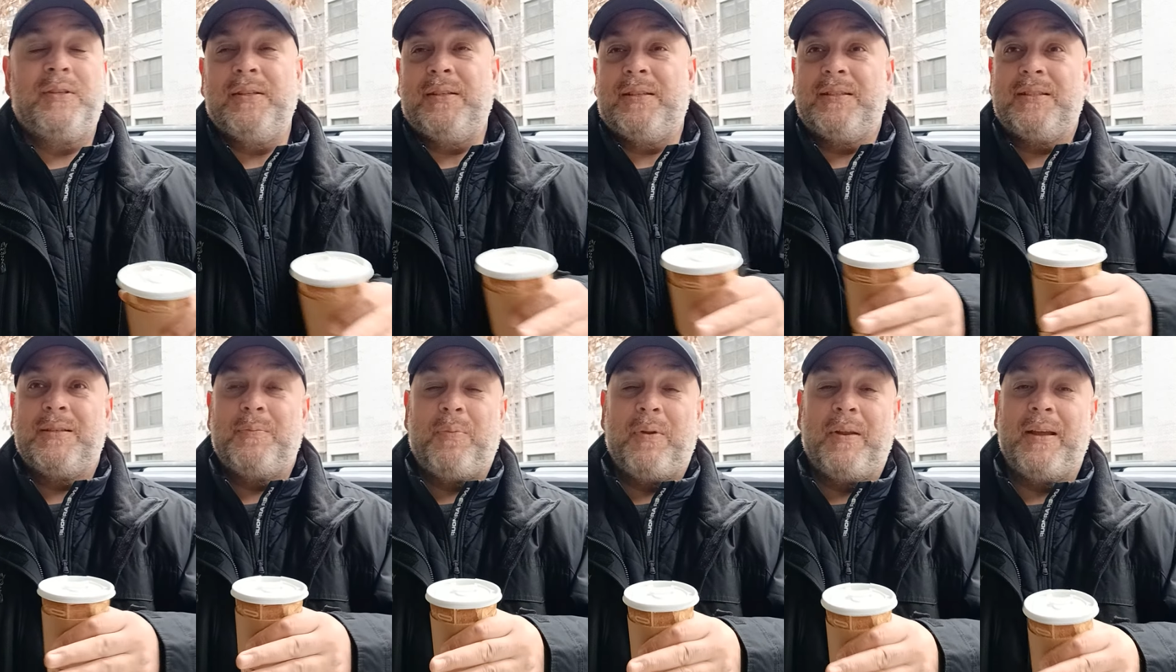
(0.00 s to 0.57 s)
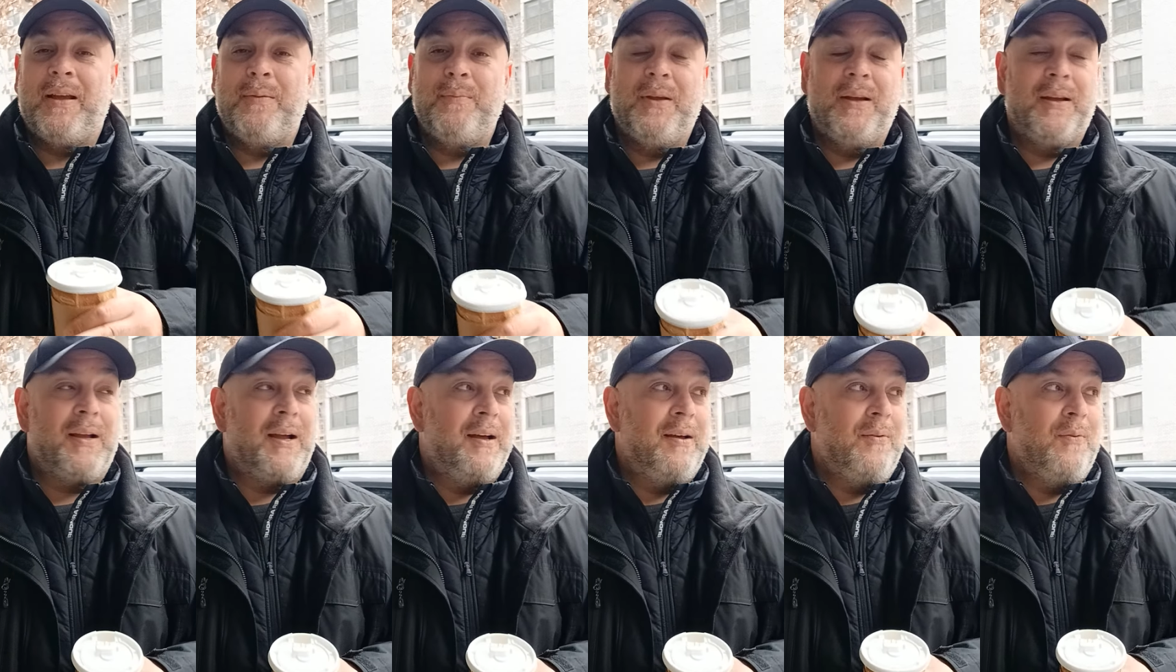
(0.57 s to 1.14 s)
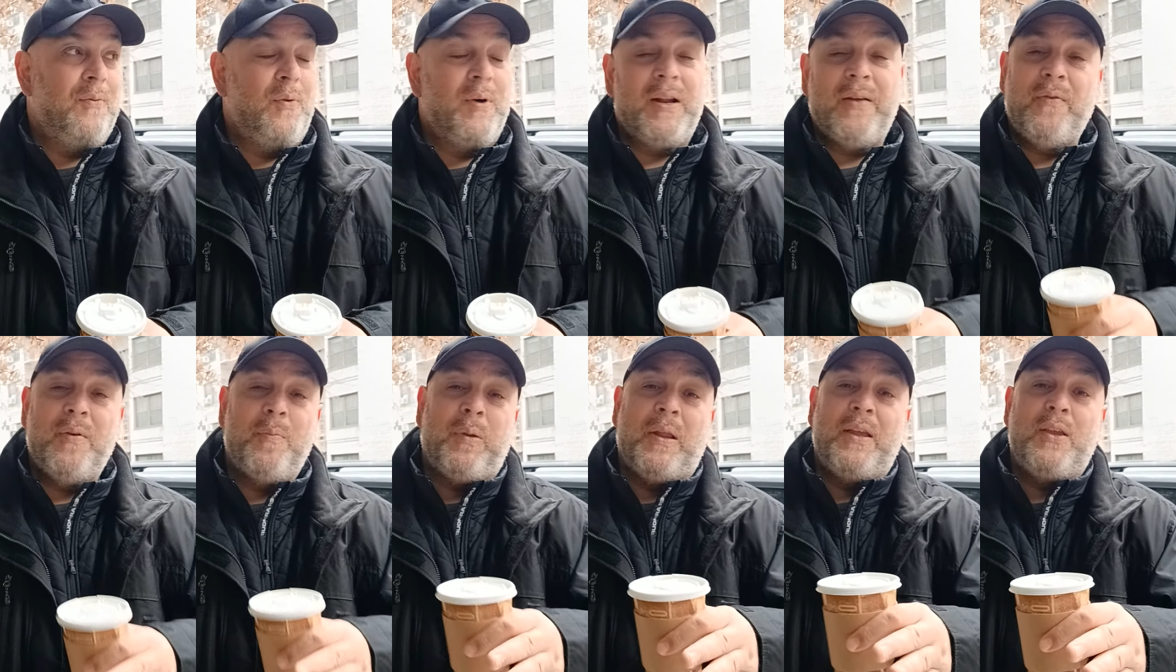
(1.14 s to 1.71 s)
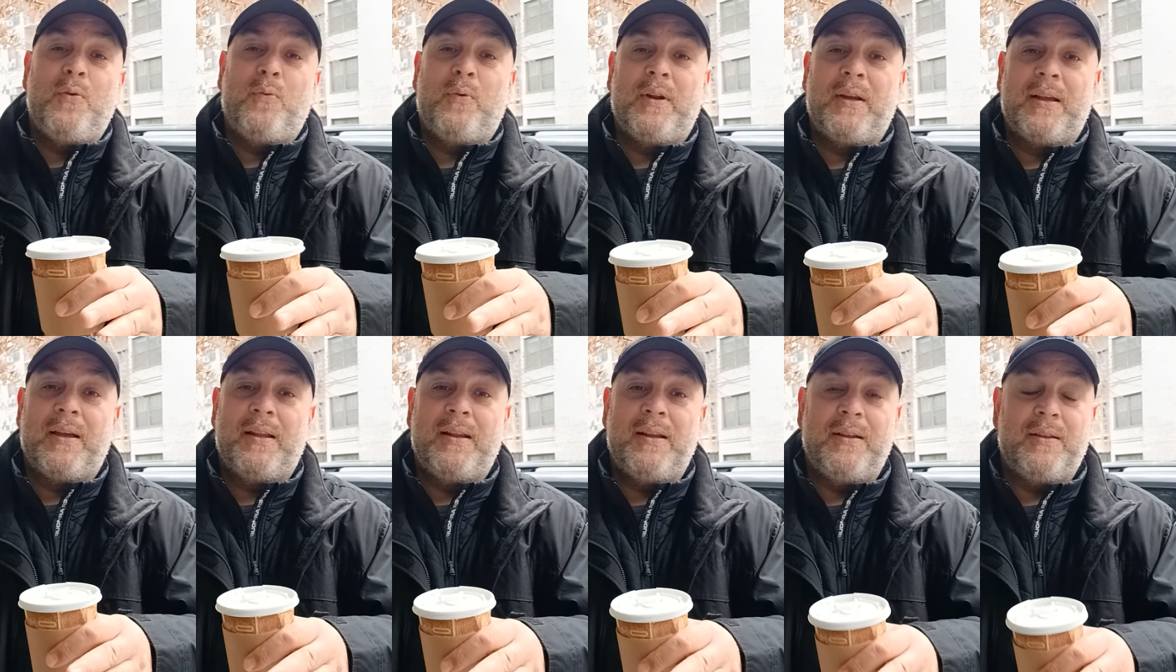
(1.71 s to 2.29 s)
This is the play." I'm like, "Whatever play you want to
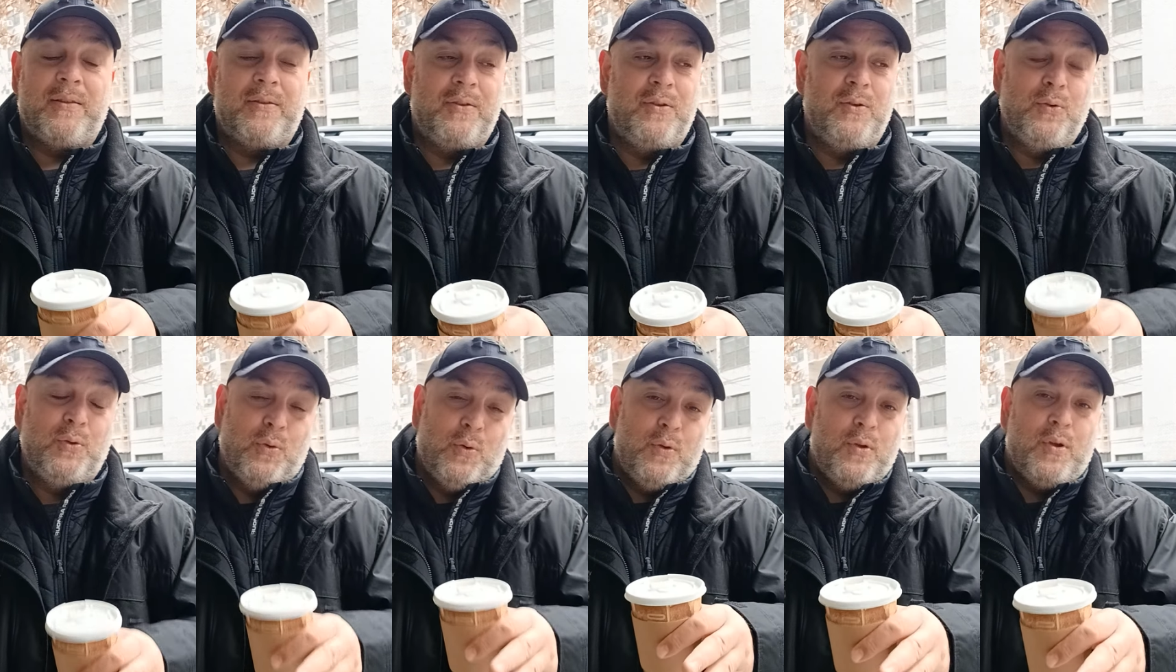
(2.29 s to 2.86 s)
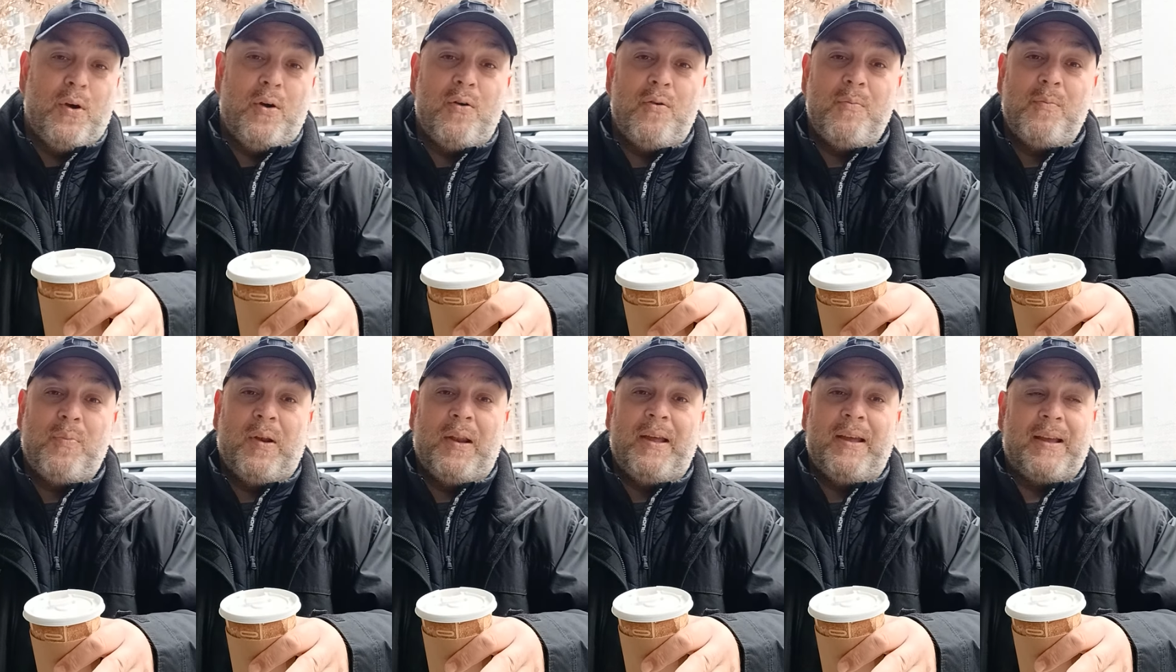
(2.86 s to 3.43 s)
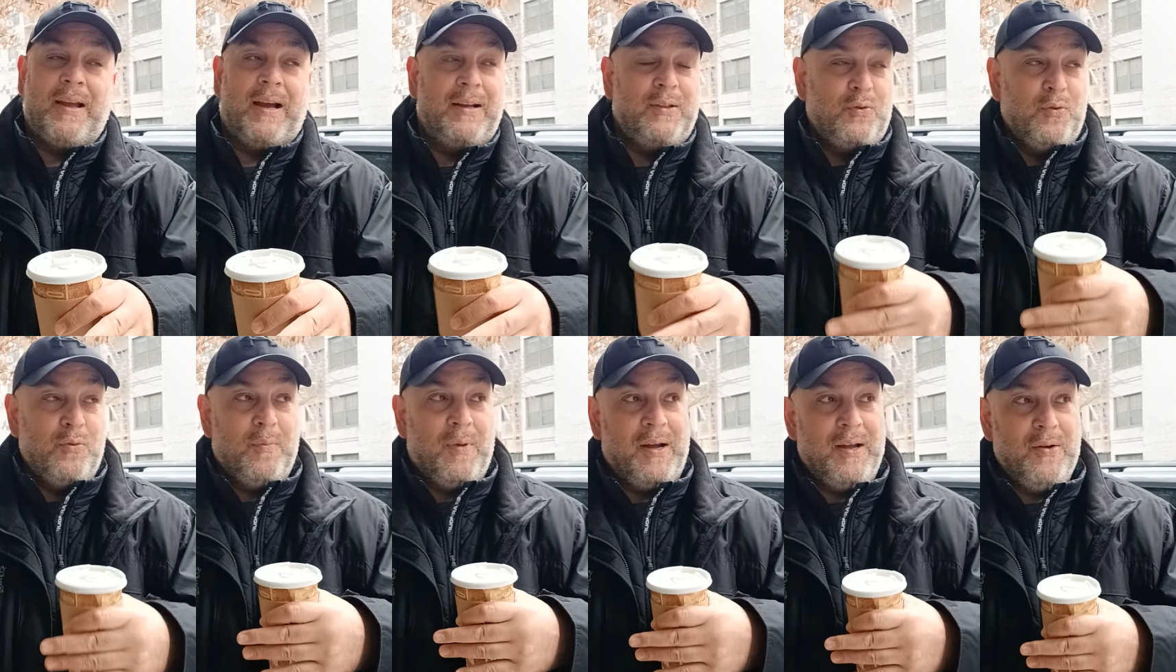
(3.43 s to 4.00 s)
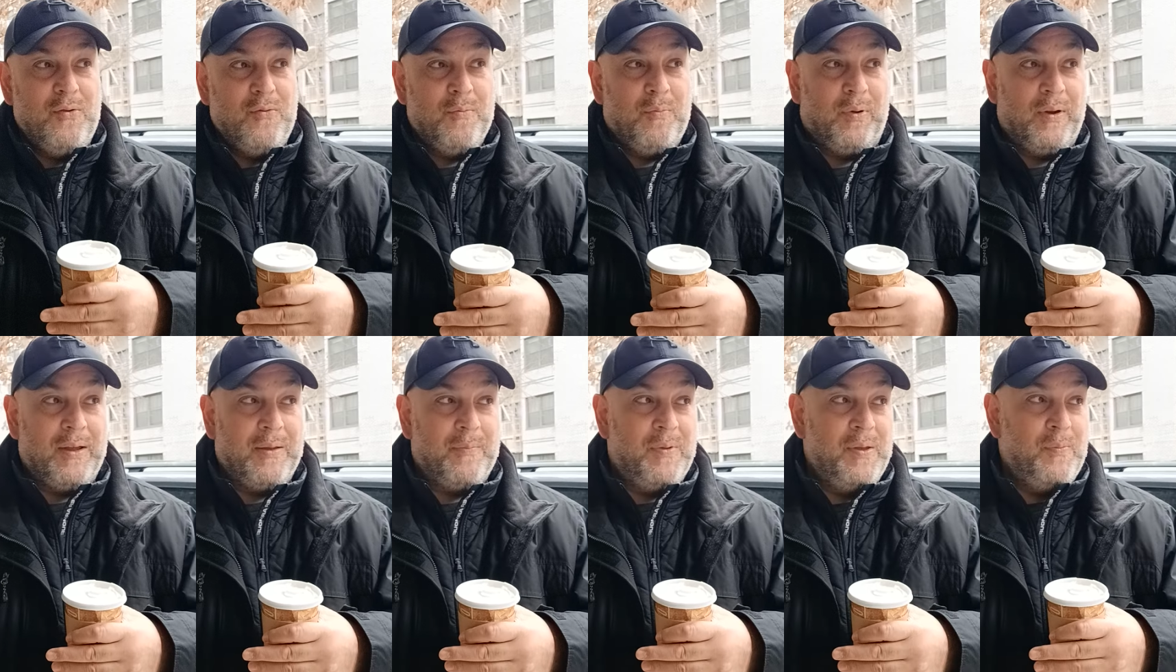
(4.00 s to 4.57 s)
get in, you do your own play. I do my own
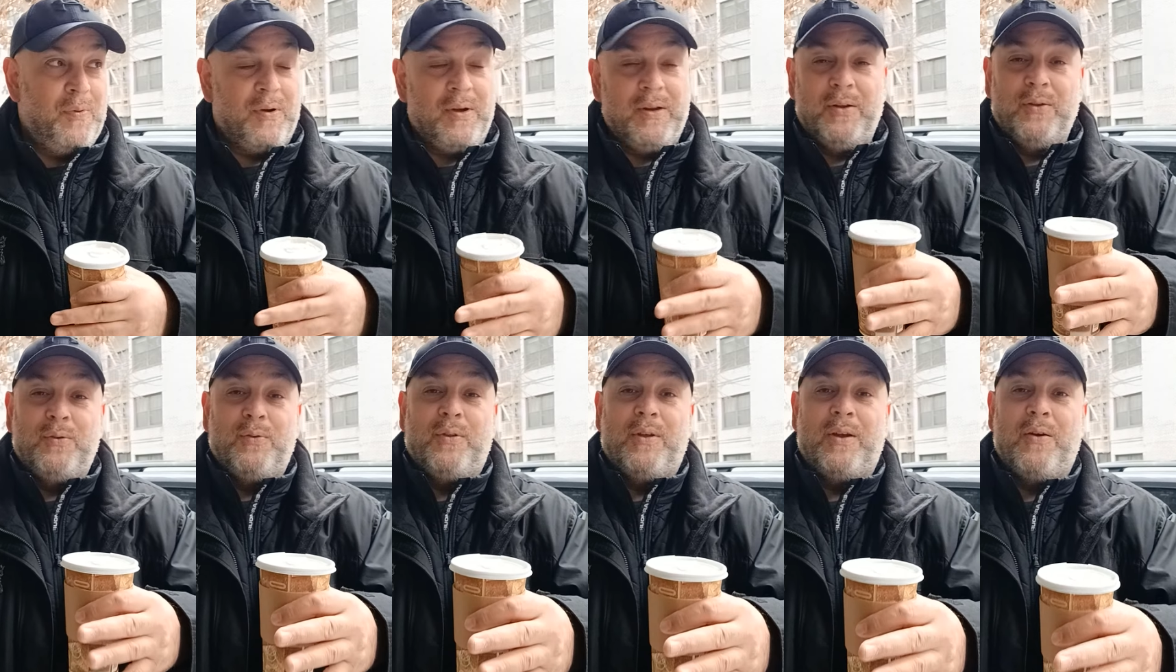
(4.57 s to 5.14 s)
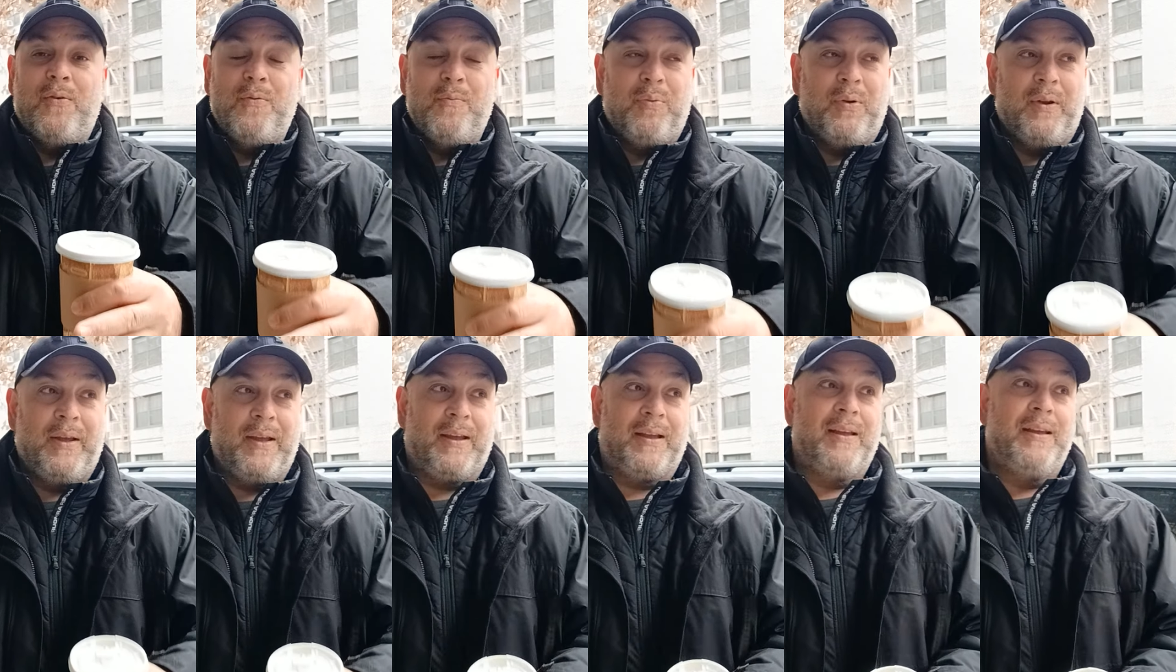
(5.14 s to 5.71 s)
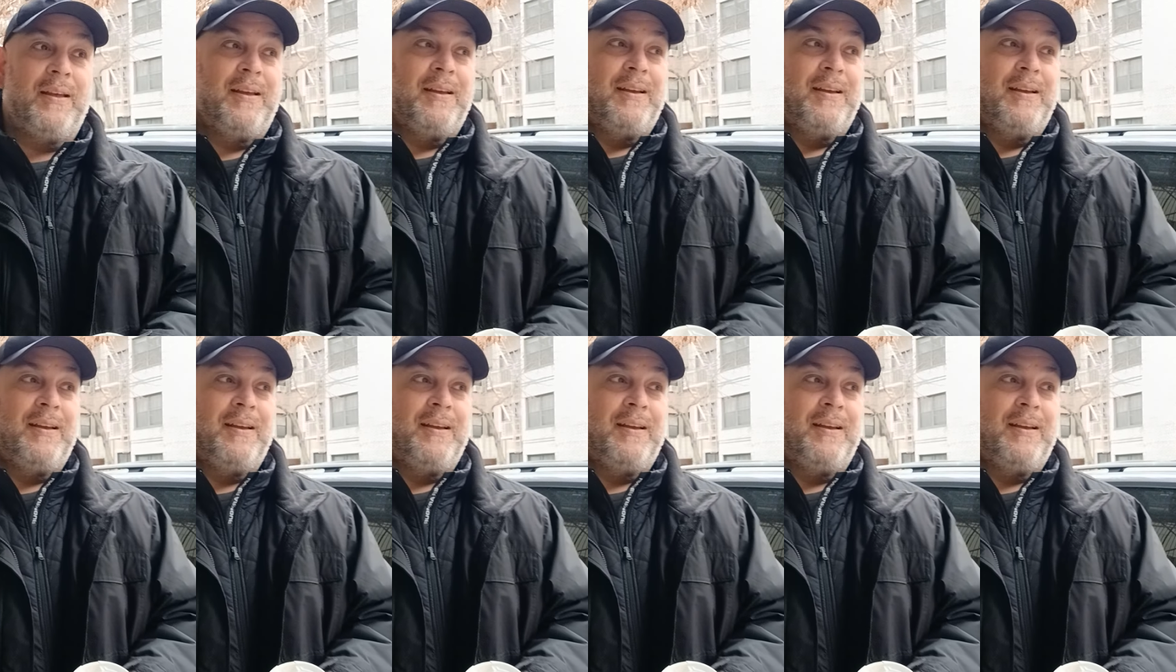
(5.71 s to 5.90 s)
play. People gonna do their own play.